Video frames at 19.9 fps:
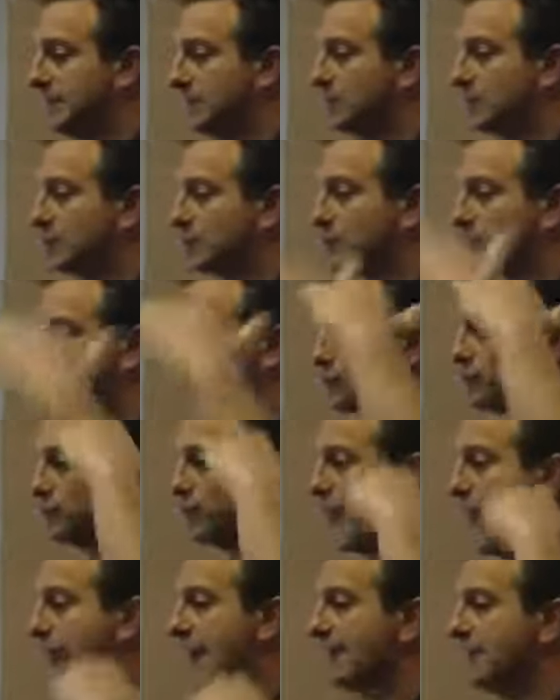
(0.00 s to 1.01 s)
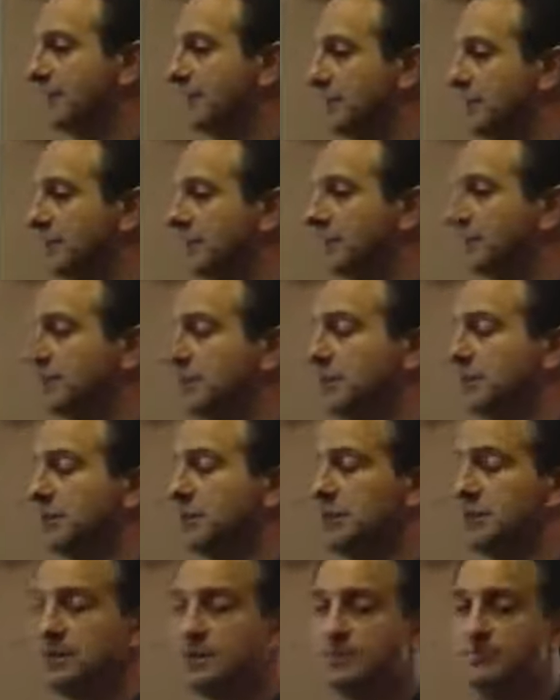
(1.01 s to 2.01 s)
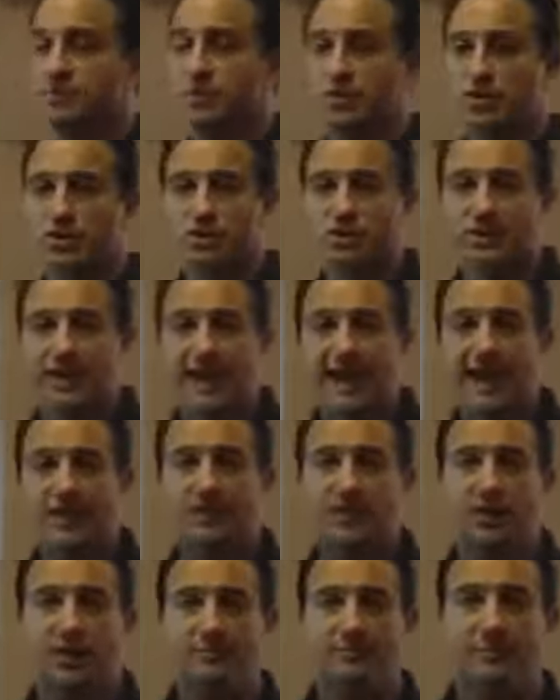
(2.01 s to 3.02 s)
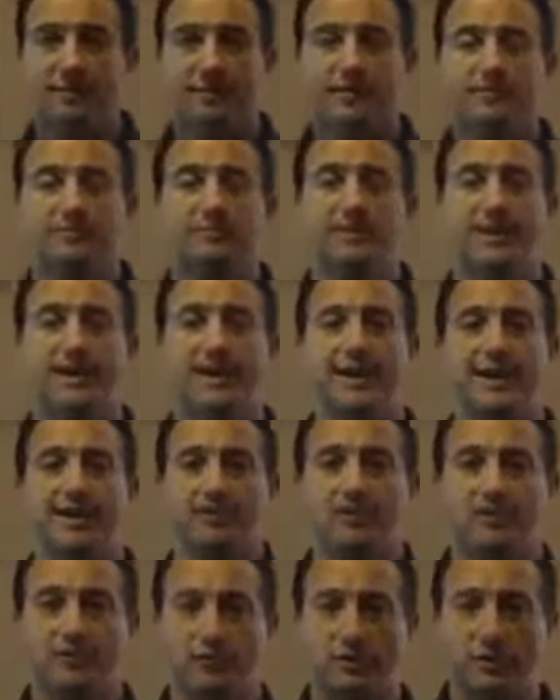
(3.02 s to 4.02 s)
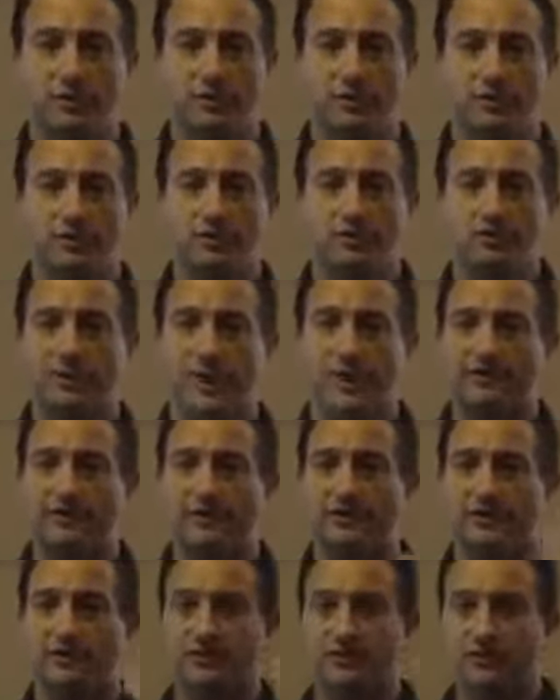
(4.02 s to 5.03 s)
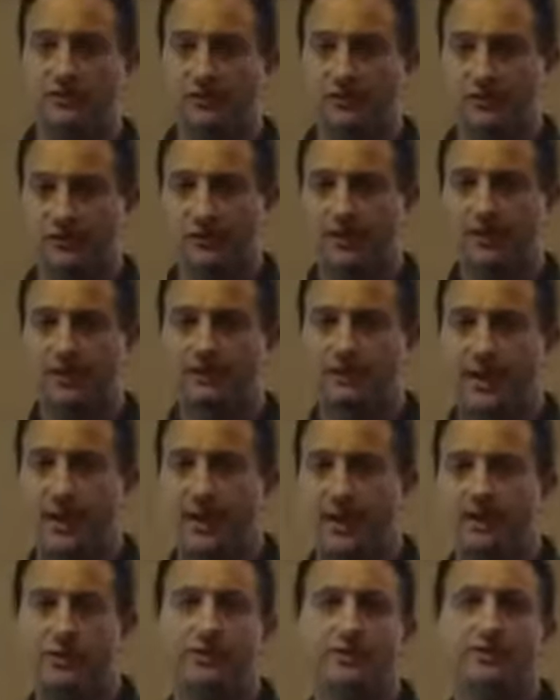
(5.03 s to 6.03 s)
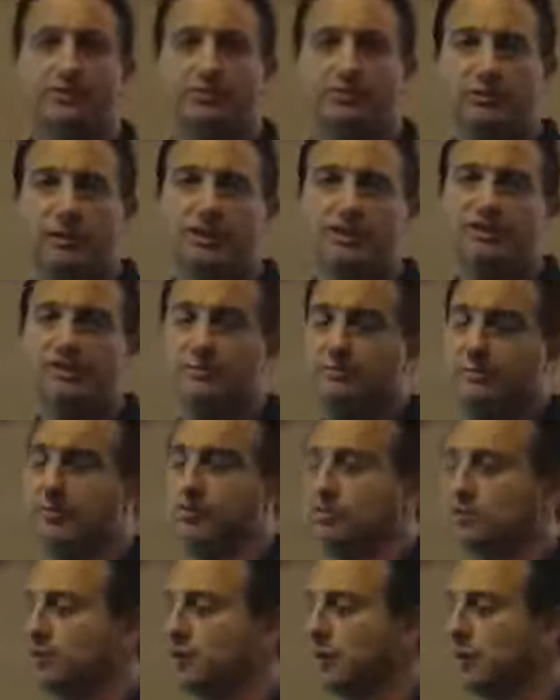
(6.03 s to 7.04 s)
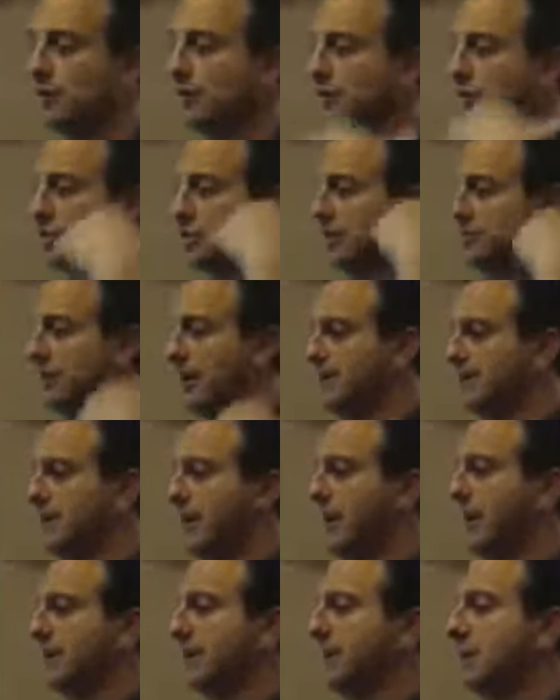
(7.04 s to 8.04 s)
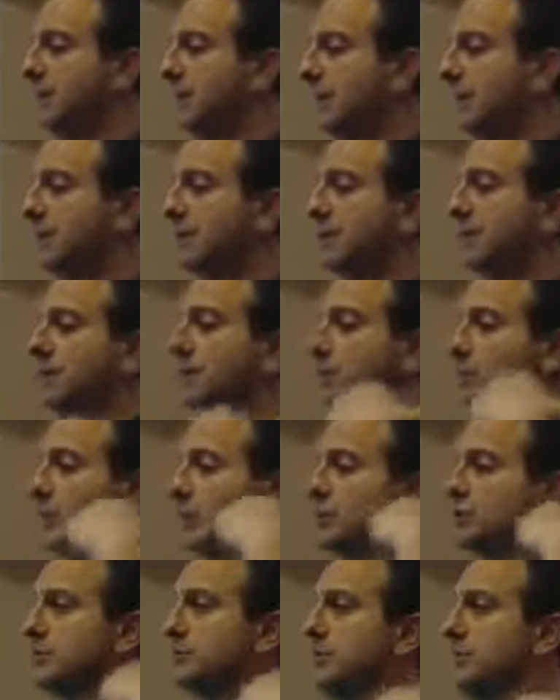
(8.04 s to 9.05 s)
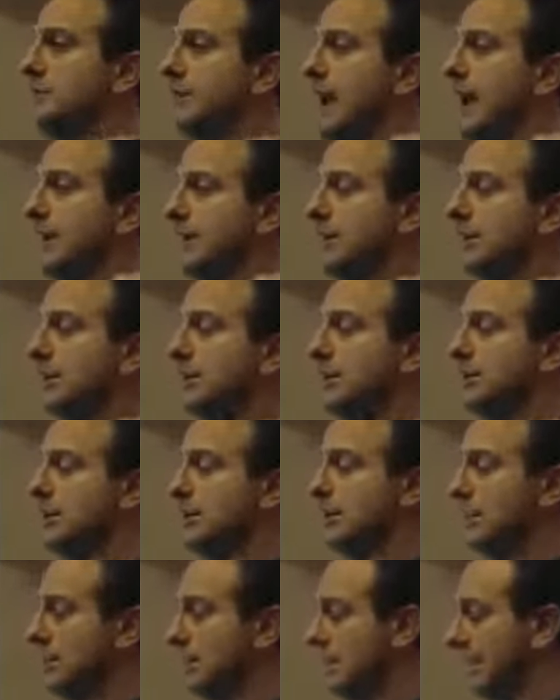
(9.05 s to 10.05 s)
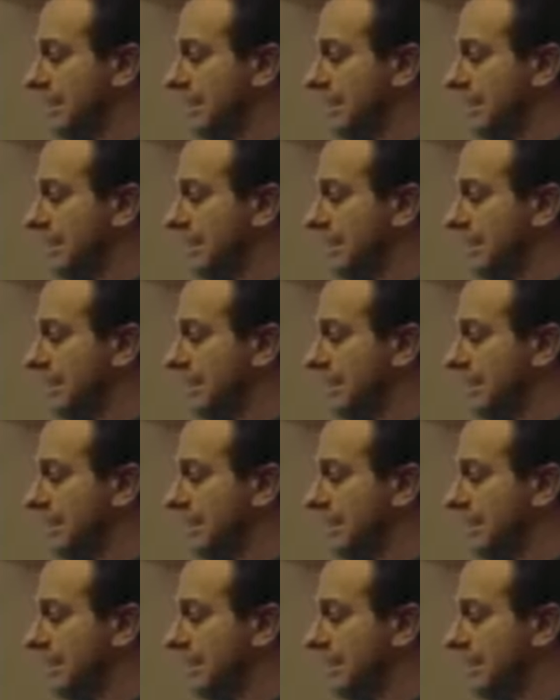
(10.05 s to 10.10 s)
Of course gravity is pushing down on me if my head is forward. Gravity is 15 pounds of pressure per square inch on my body, where it should be back here.